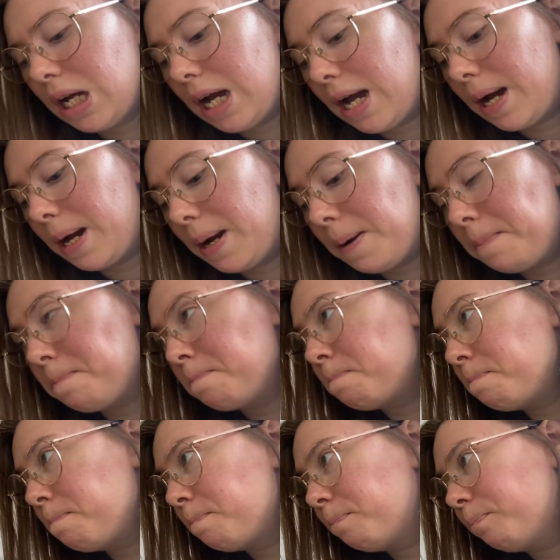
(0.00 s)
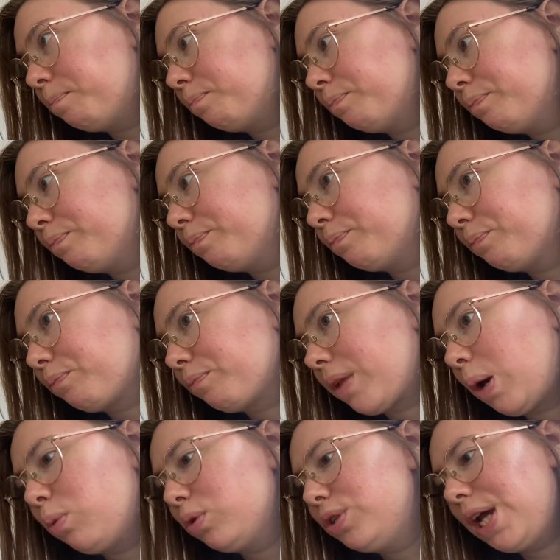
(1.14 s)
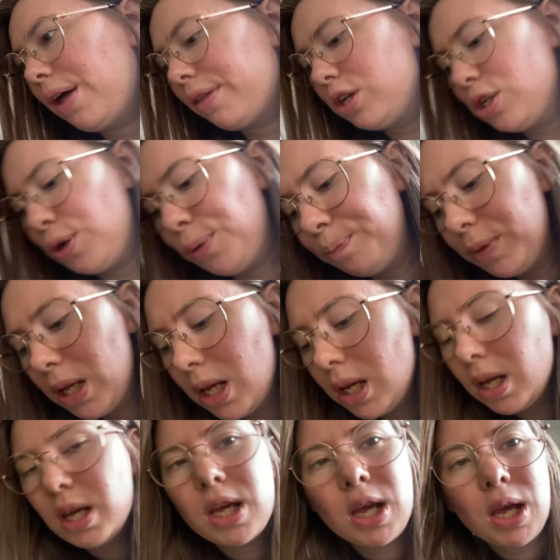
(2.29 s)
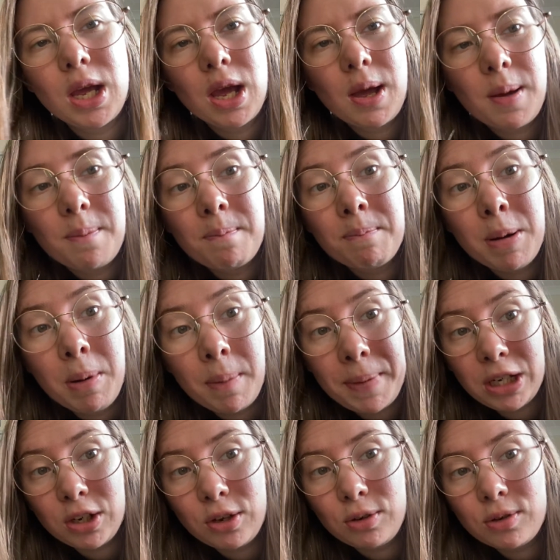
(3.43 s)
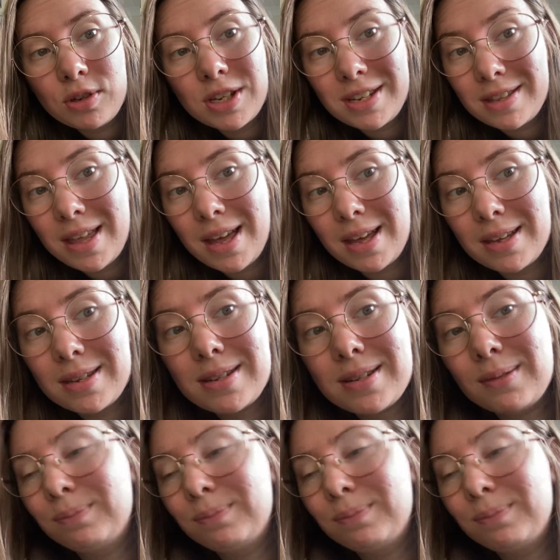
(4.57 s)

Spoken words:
And we'll see how they do. But my big news is this.